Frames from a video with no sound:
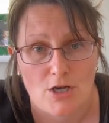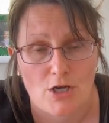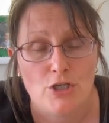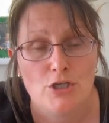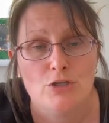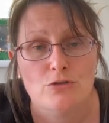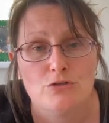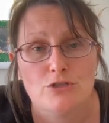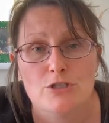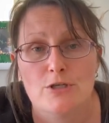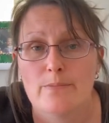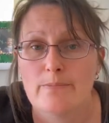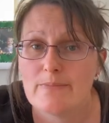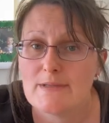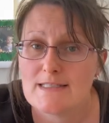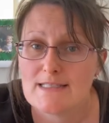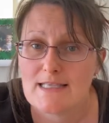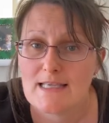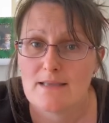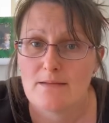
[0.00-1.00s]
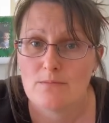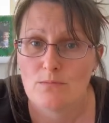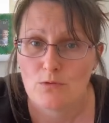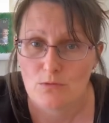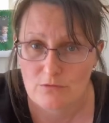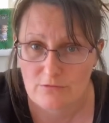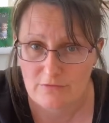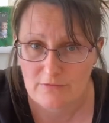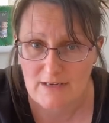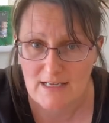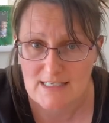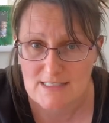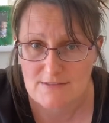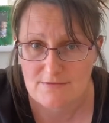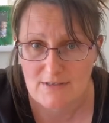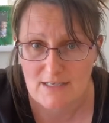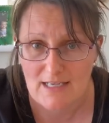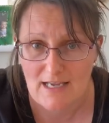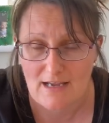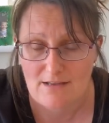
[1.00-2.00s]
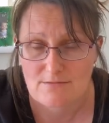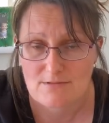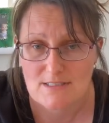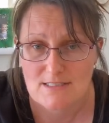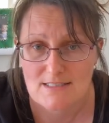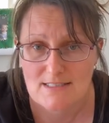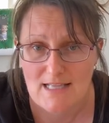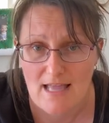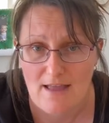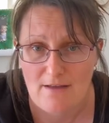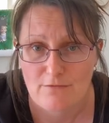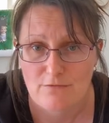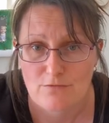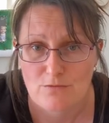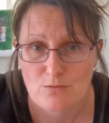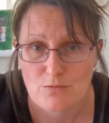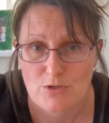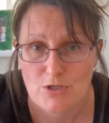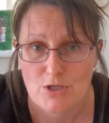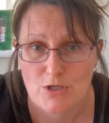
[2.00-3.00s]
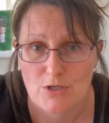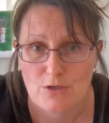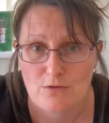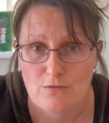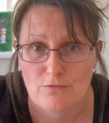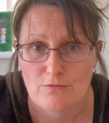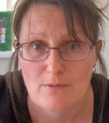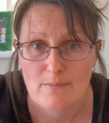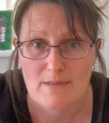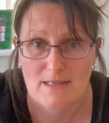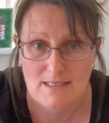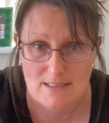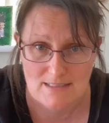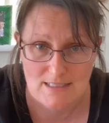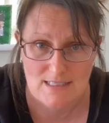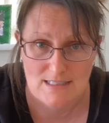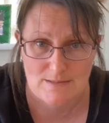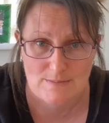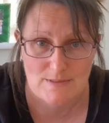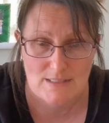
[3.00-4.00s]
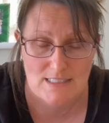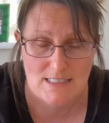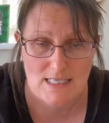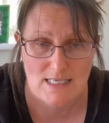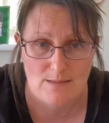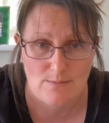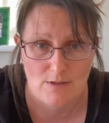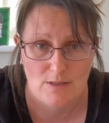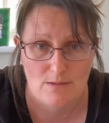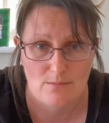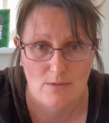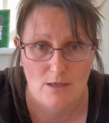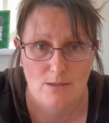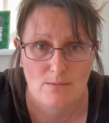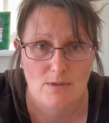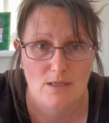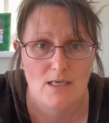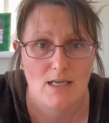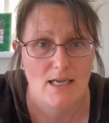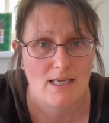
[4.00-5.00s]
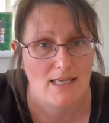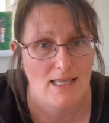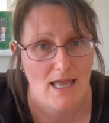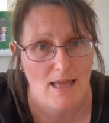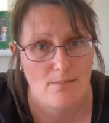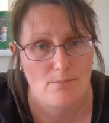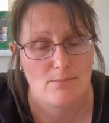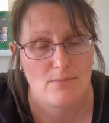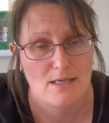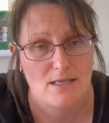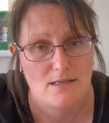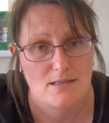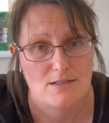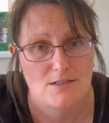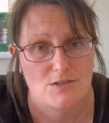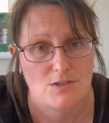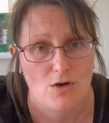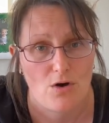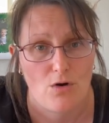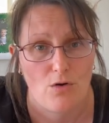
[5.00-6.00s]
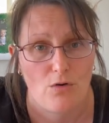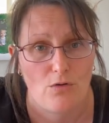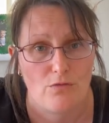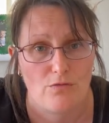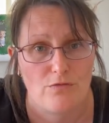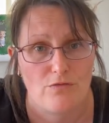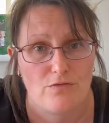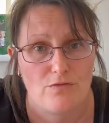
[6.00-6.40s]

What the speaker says: You should be seeing more reflective accounts set for you from the assessment team at the moment, again because of